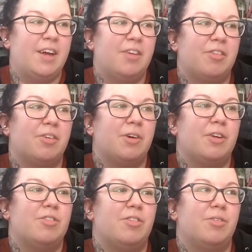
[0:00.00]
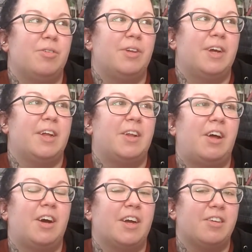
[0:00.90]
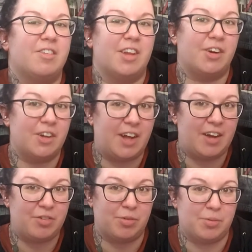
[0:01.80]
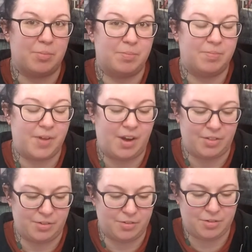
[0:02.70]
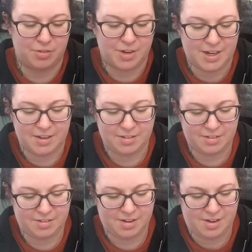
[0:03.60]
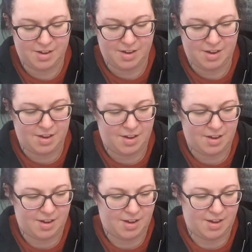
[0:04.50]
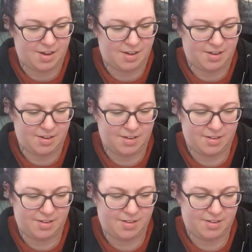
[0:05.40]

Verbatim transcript: he's going to like log into their classroom on those 2 days. And